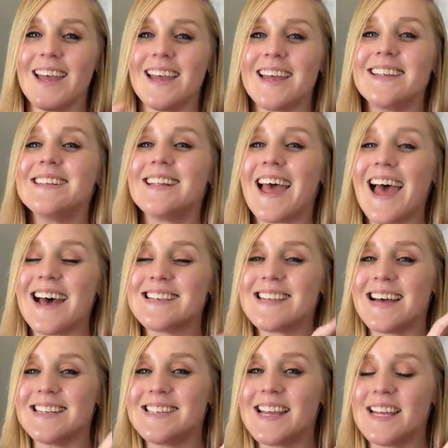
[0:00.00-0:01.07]
It has
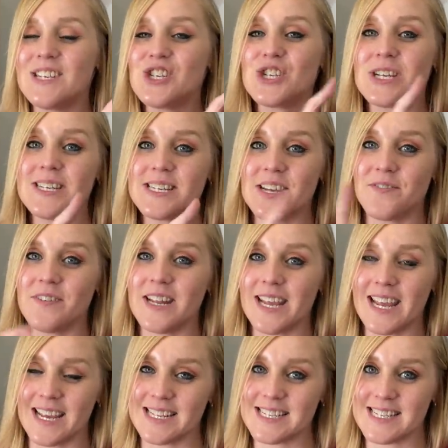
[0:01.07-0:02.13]
Attention
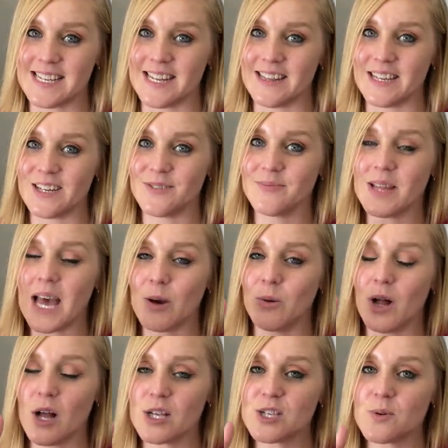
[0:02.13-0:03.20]
Tiffany Hansen in there. I
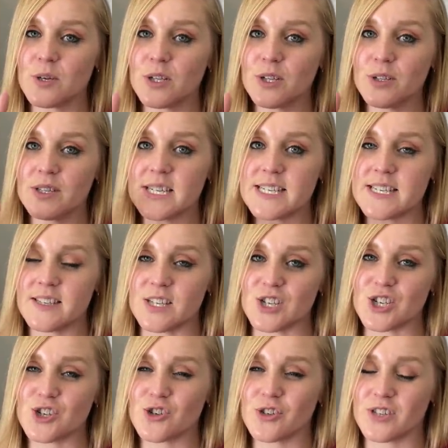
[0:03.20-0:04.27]
will also include this in
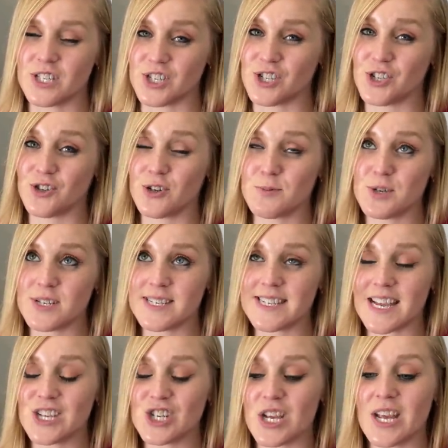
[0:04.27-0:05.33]
the description
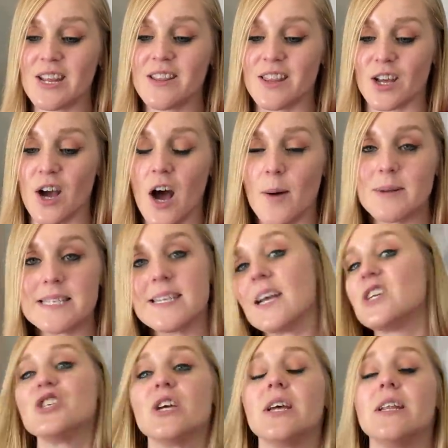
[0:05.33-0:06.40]
section, the comment
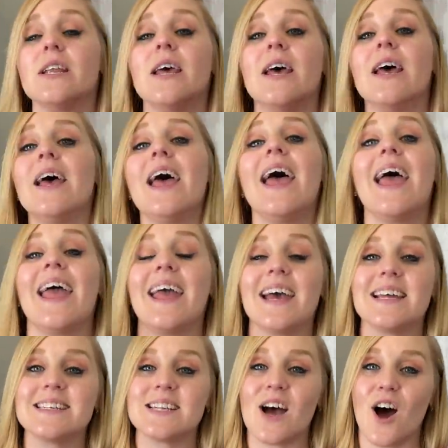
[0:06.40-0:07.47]
section,
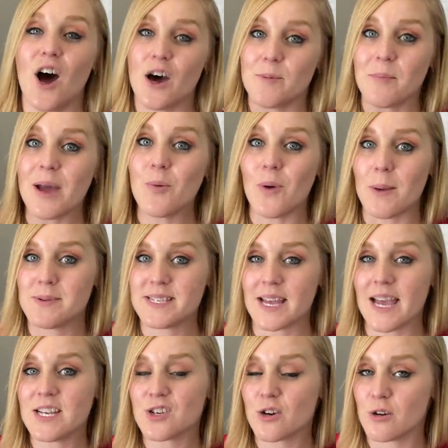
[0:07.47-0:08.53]
and on my
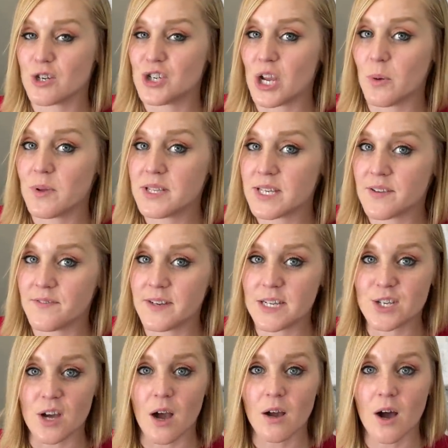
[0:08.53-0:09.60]
website,
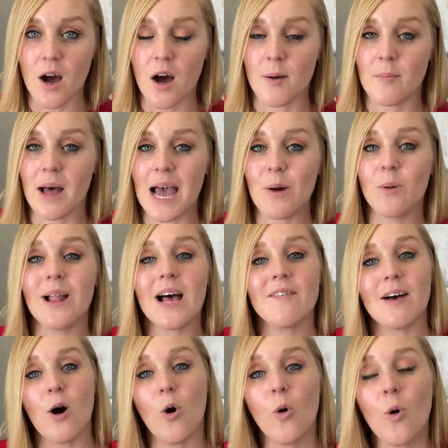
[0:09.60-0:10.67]
crochetwithtiffany.com, I will
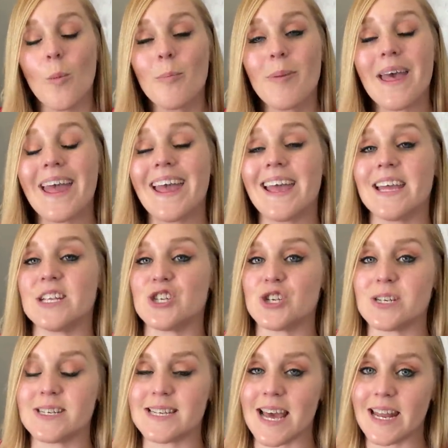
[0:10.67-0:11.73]
have a whole page
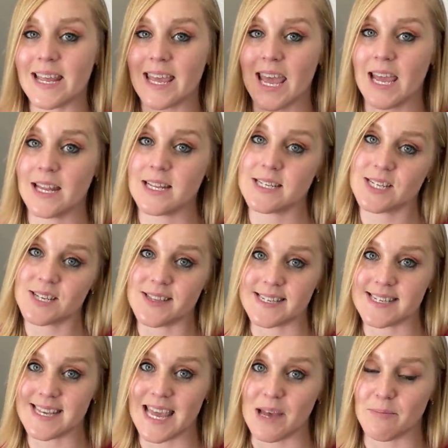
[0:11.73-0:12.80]
dedicated to
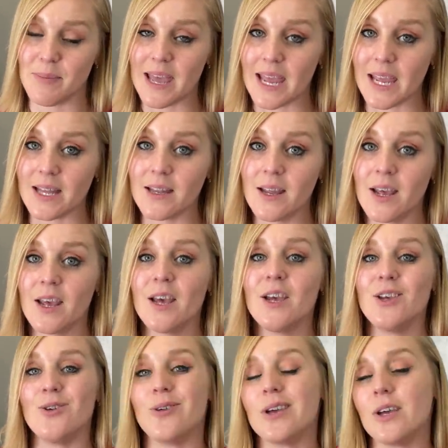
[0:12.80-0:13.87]
this campaign.
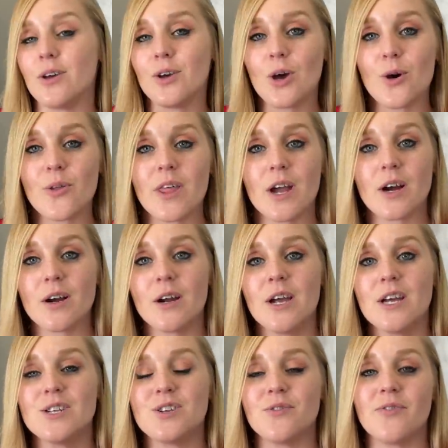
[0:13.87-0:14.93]
You can go there
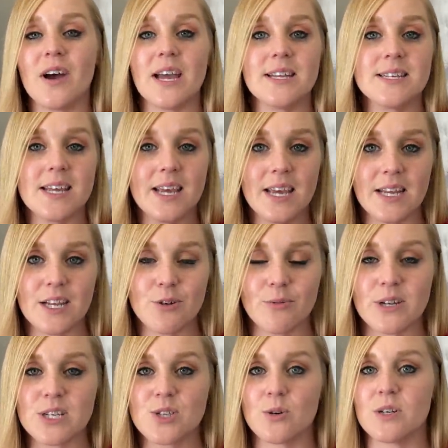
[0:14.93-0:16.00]
to find any
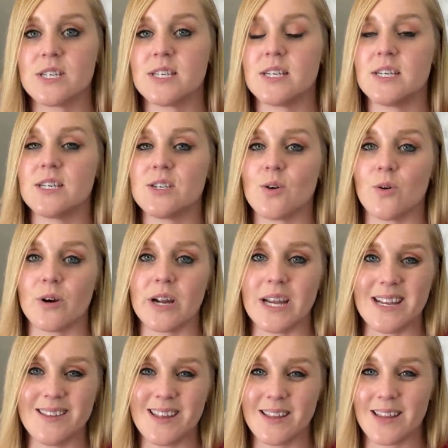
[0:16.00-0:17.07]
resources or
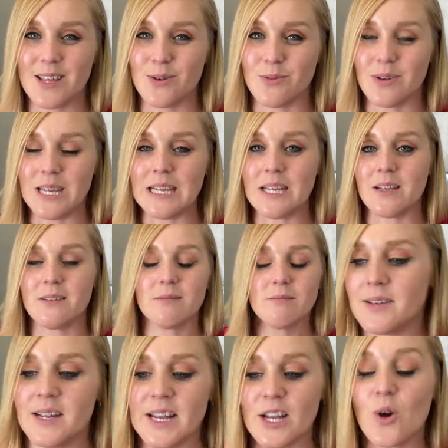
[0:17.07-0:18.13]
anything that you need
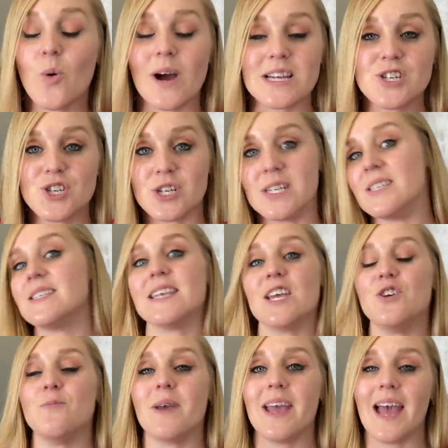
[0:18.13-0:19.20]
any questions
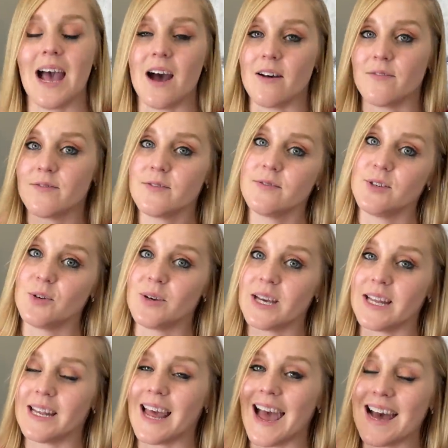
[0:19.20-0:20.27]
that you may have, you
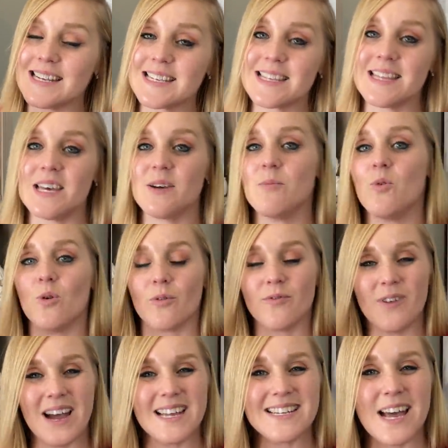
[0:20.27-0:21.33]
can ask them or
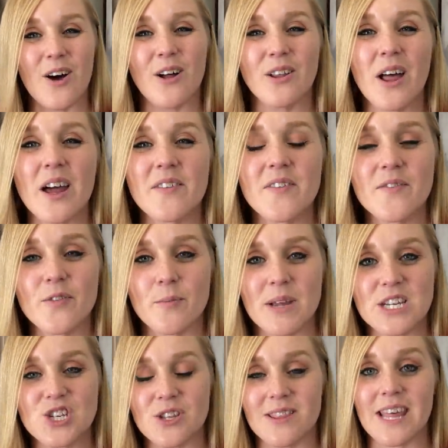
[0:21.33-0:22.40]
find out a lot of
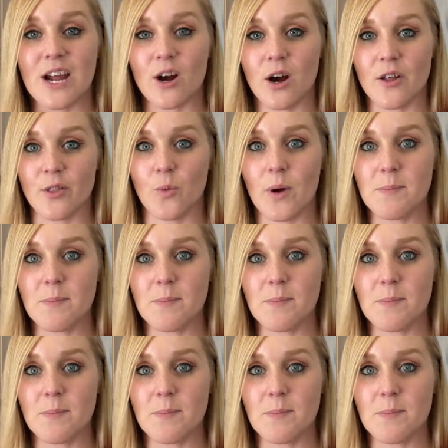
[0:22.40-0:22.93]
information there on the